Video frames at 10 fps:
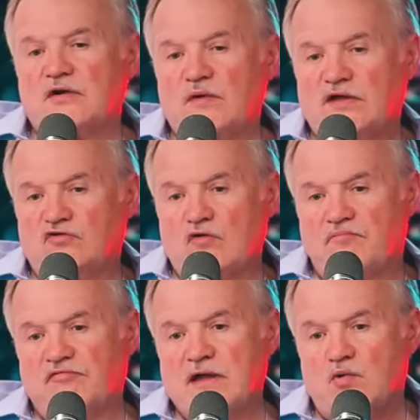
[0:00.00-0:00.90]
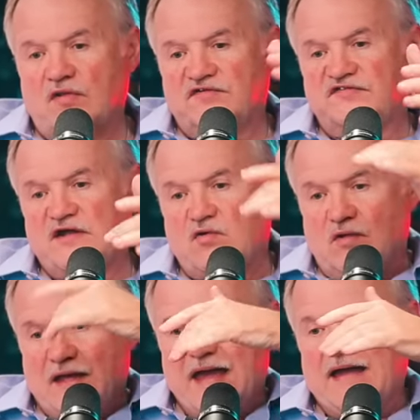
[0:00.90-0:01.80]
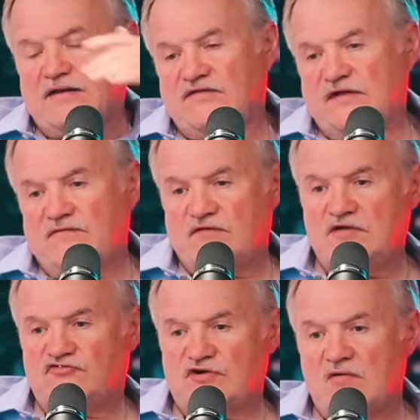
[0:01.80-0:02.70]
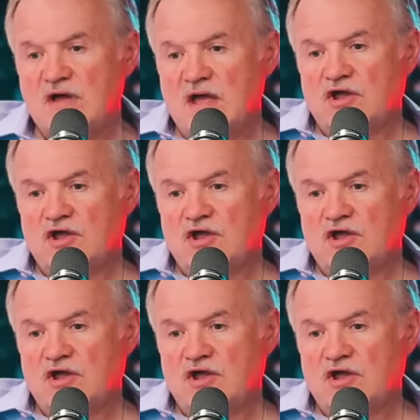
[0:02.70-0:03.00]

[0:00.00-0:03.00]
think we could do a prequel, a sequel, and a TV show.